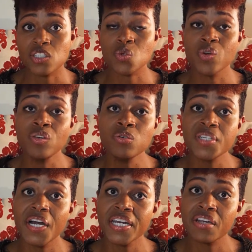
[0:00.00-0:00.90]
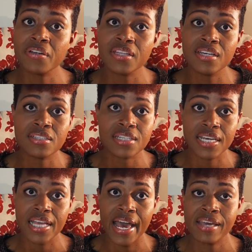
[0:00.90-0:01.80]
So when you start hearing things like
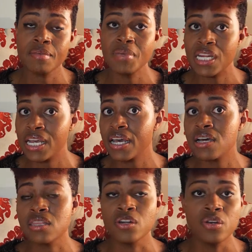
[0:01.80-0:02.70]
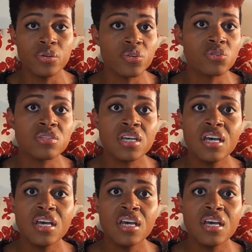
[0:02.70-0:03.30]
that in the media and the news,